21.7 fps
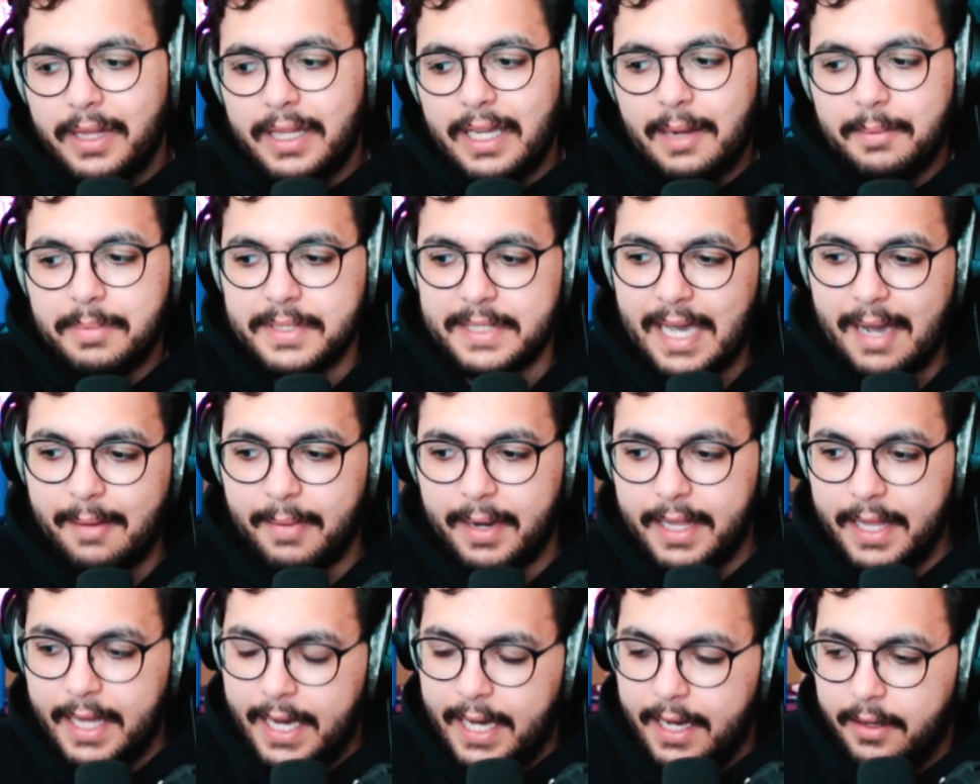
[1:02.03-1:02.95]
upset by
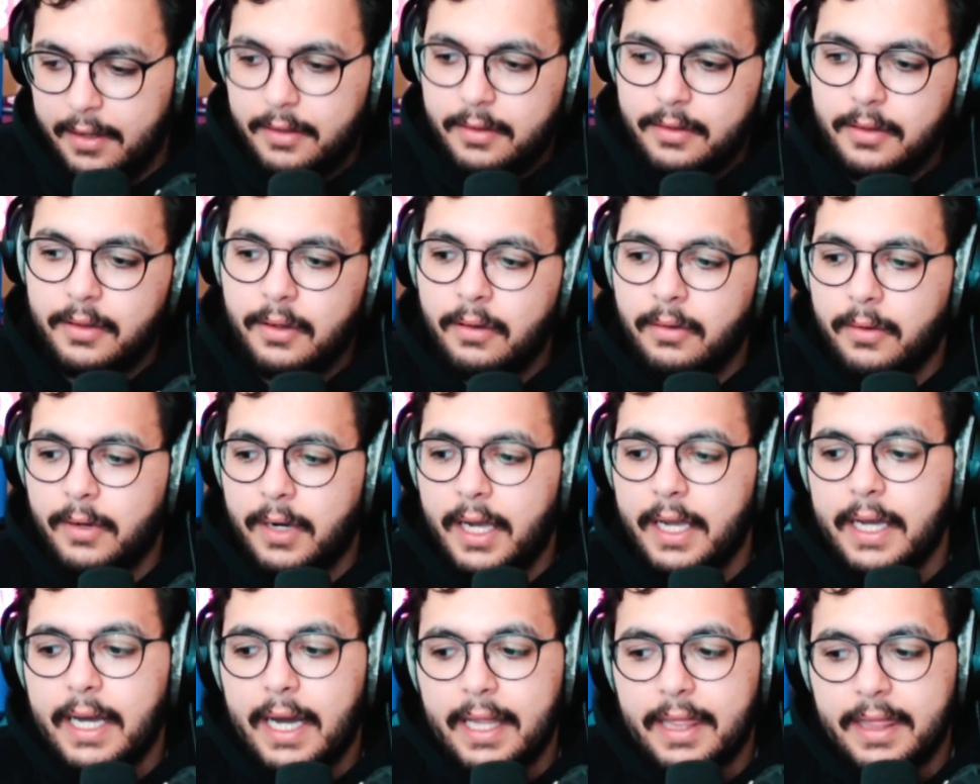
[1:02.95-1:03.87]
that,
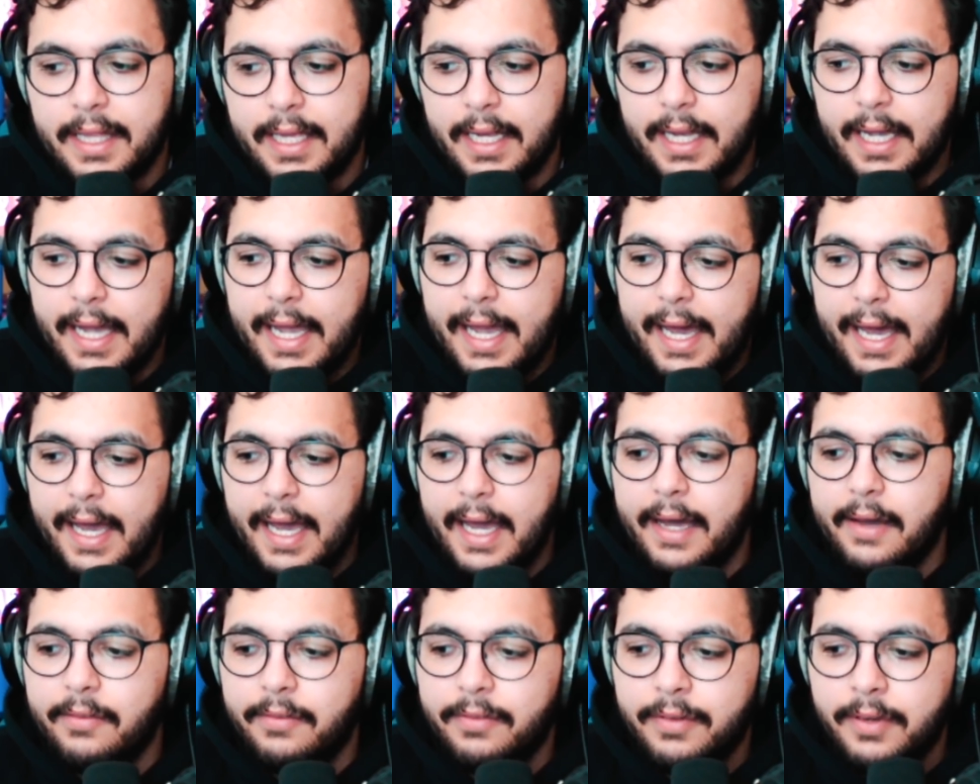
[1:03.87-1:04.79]
right? I think I
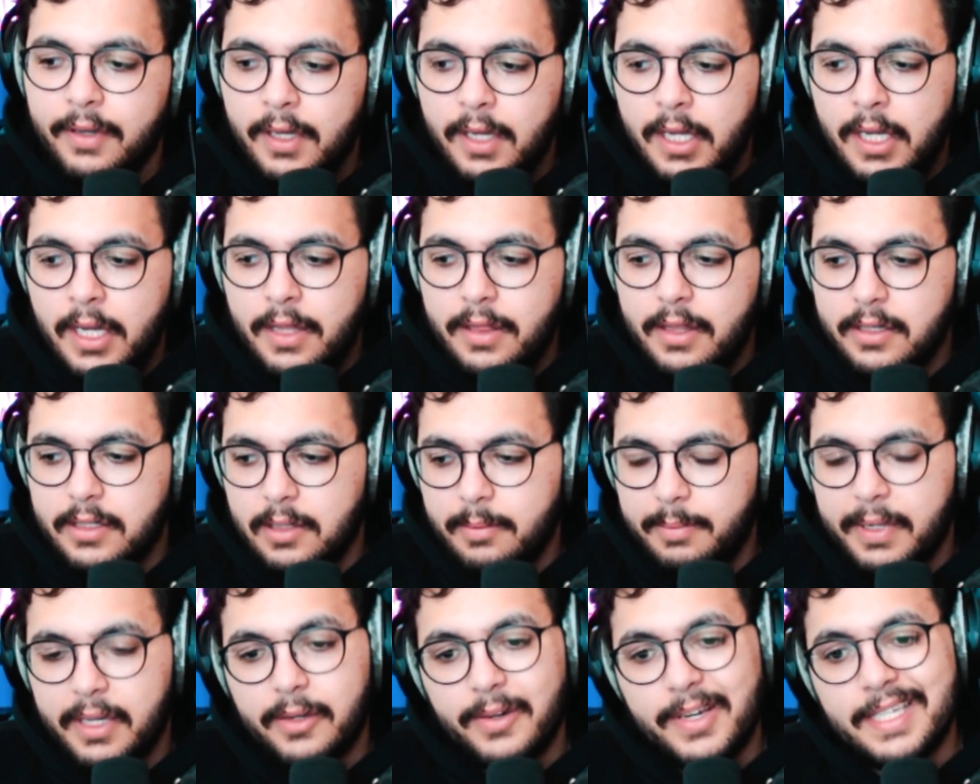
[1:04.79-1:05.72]
have, this is a
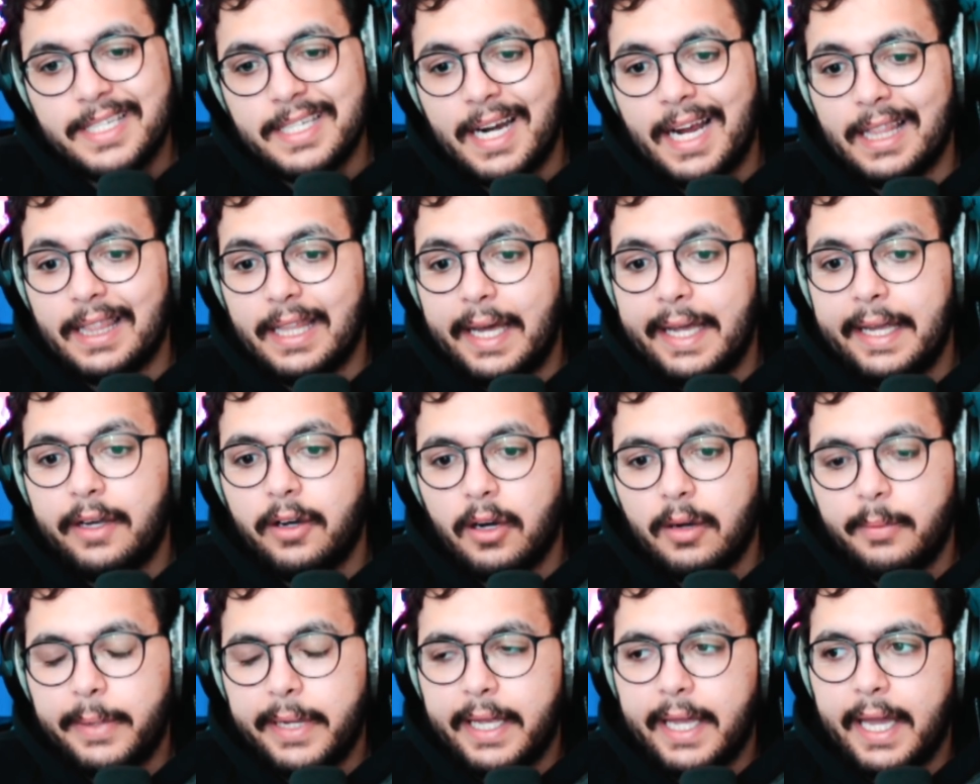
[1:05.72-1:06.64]
big reason I like
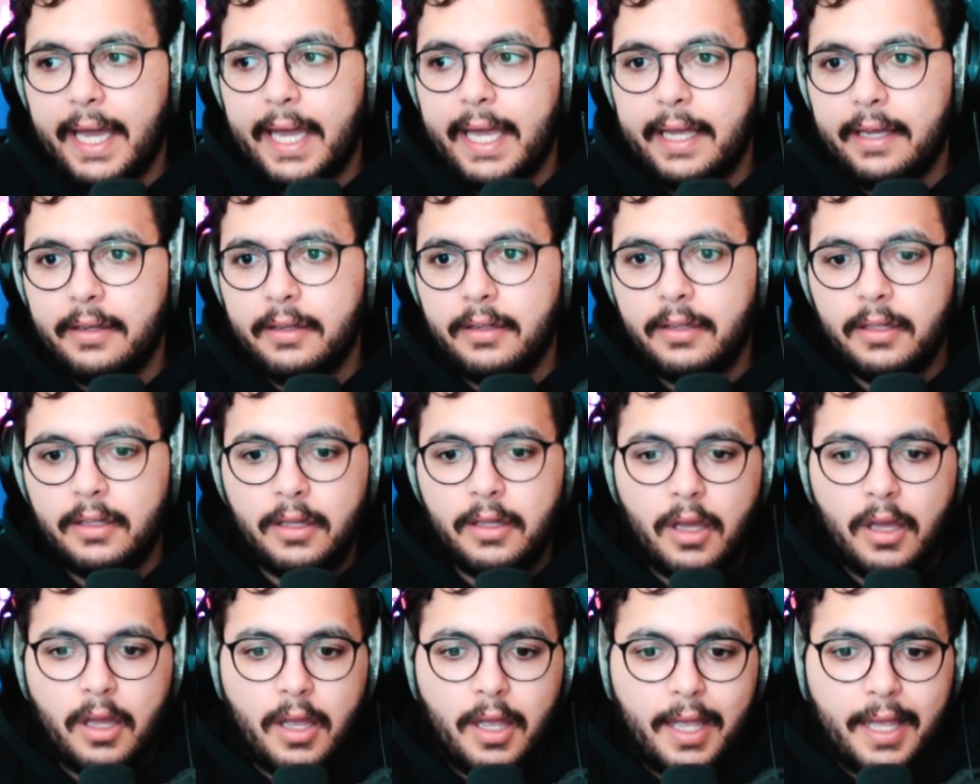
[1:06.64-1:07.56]

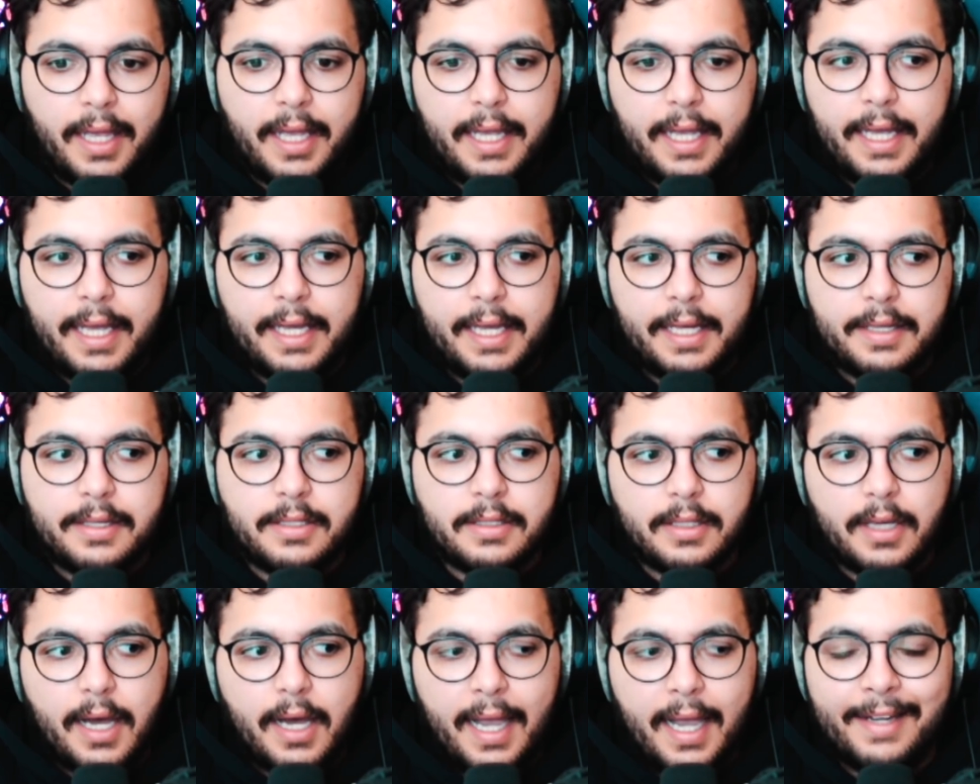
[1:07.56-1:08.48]
RBK, is
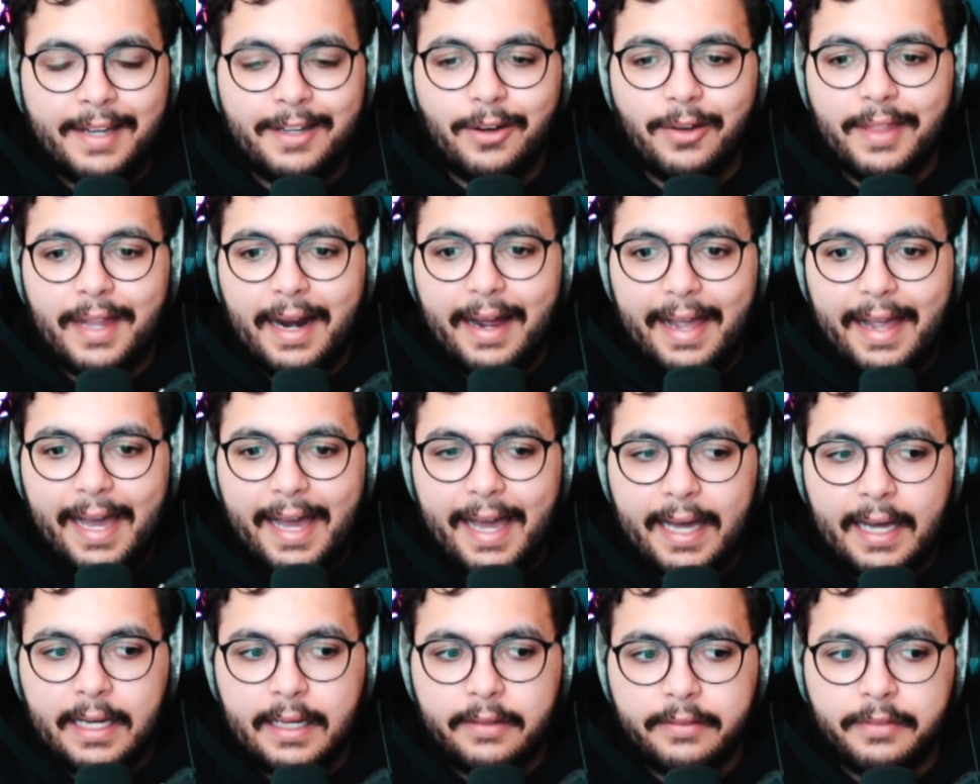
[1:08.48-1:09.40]
I know that I
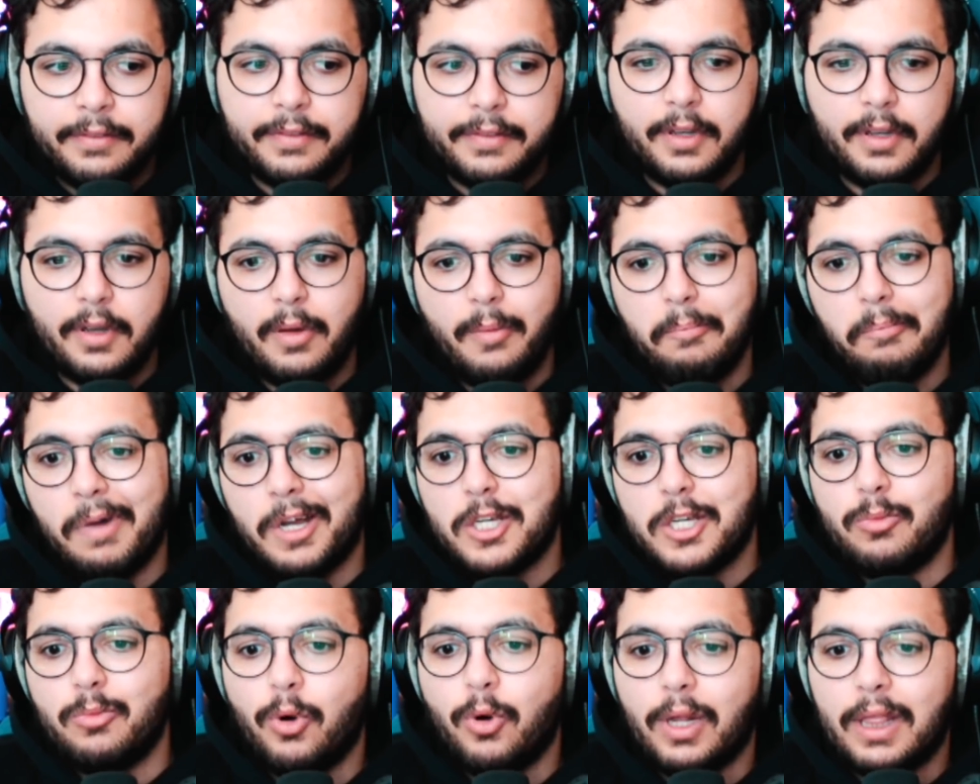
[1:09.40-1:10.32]
have
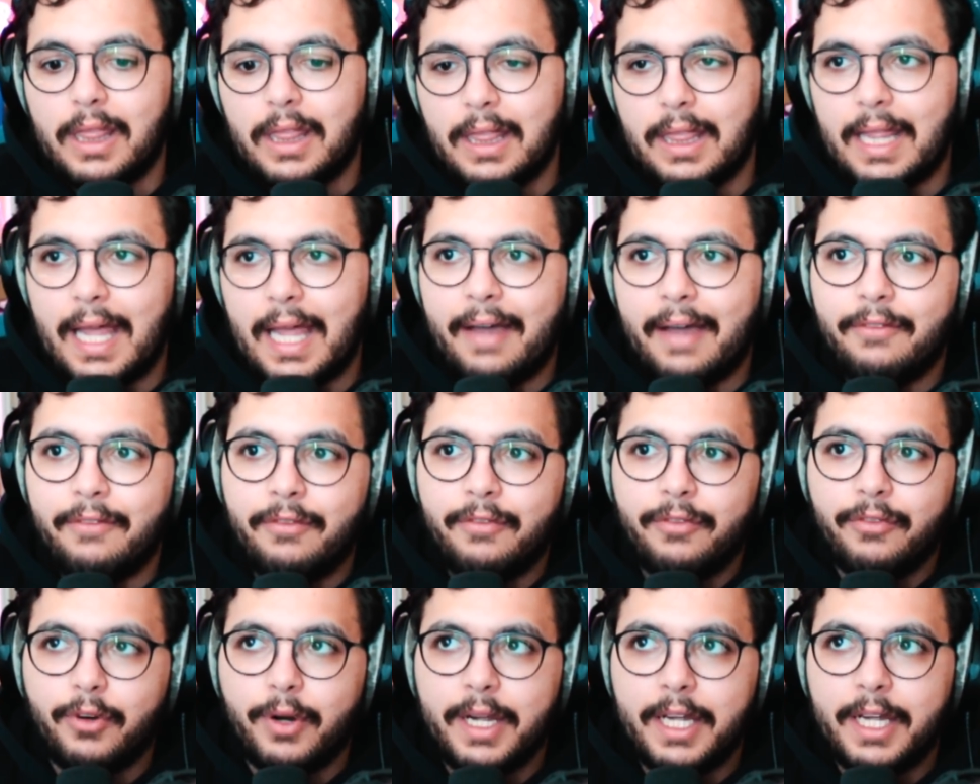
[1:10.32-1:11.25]
much more
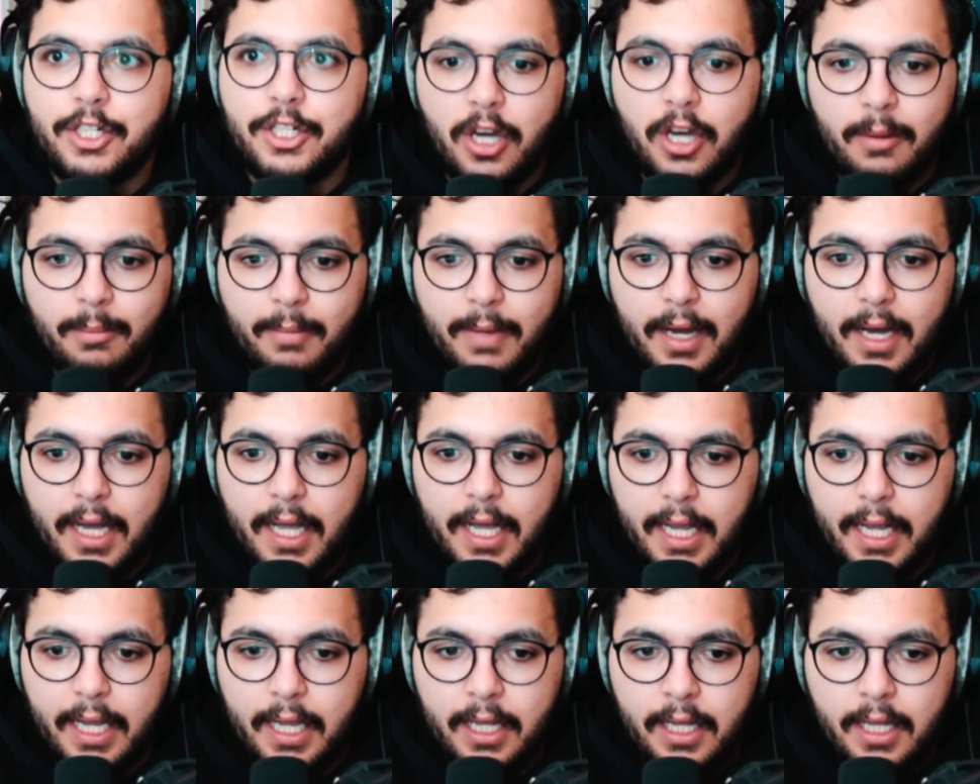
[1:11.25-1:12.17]
leverage on
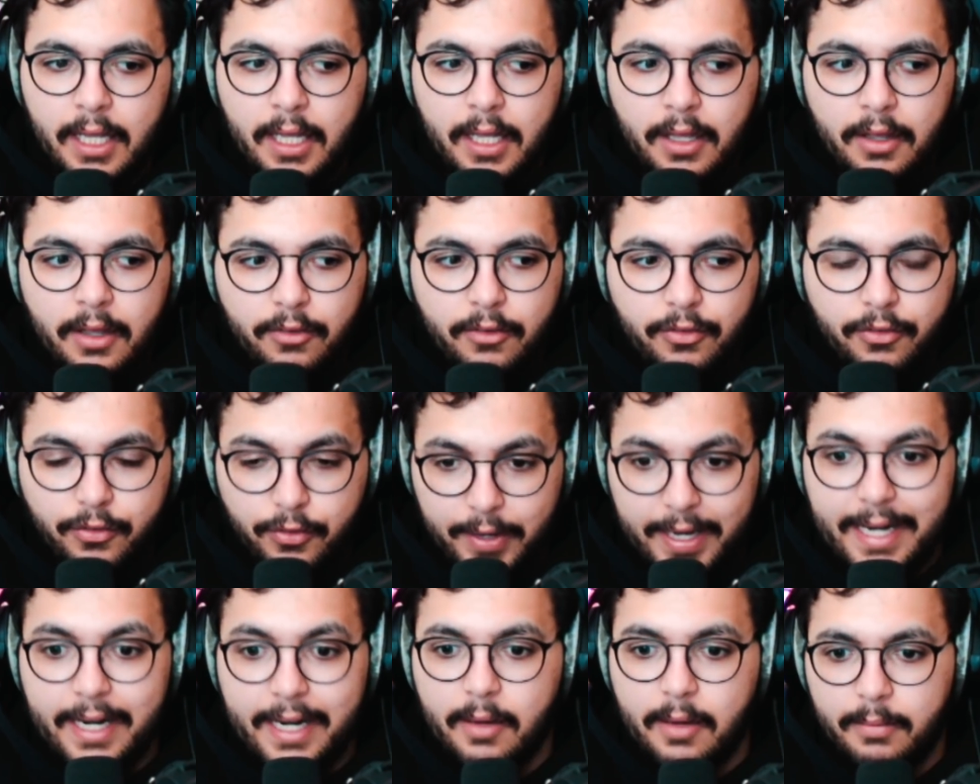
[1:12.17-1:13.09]
my
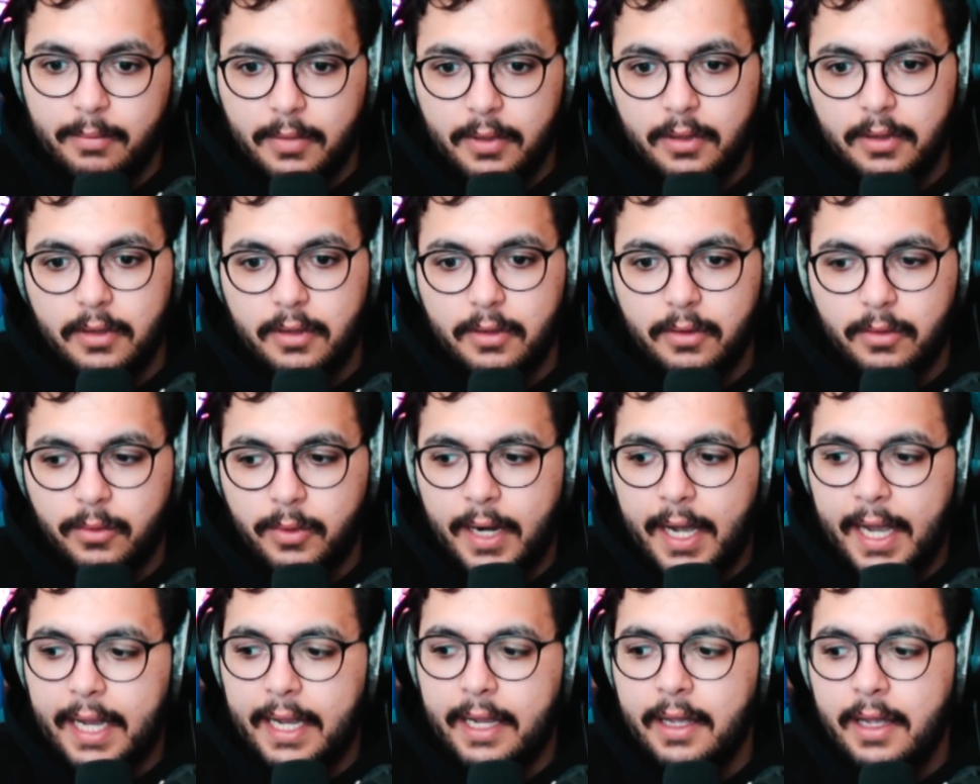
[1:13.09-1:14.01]
freedom,
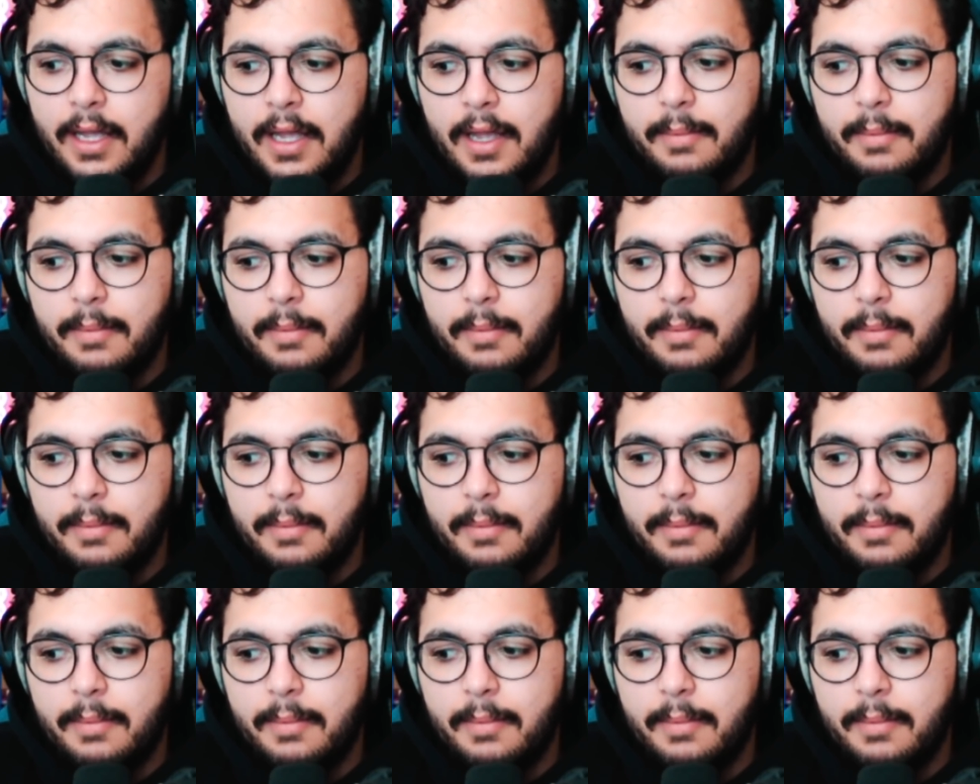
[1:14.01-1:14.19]
right?